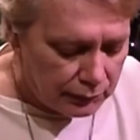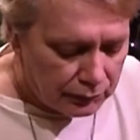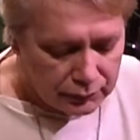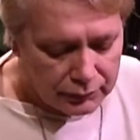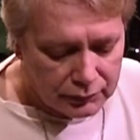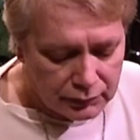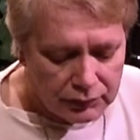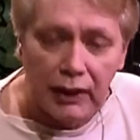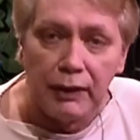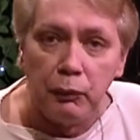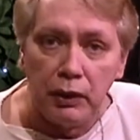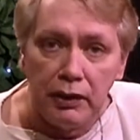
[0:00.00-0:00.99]
It's like
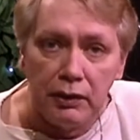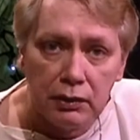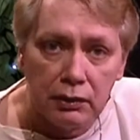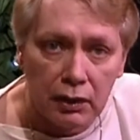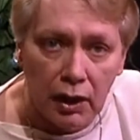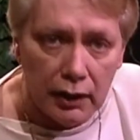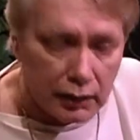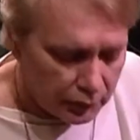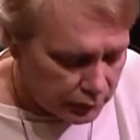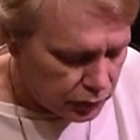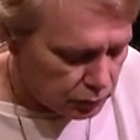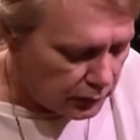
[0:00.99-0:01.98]
we light
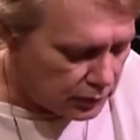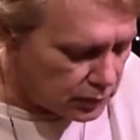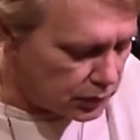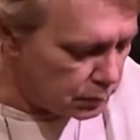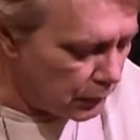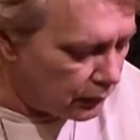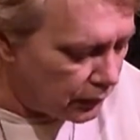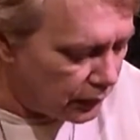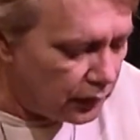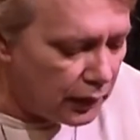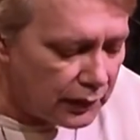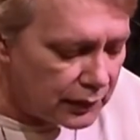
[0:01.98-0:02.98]
sweet
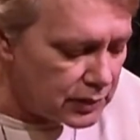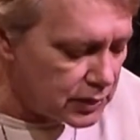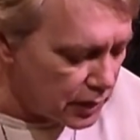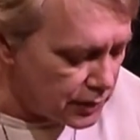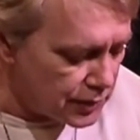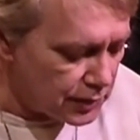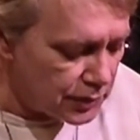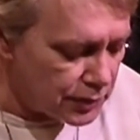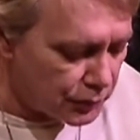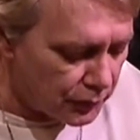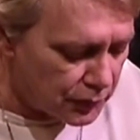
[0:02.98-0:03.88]
smelling incenses for the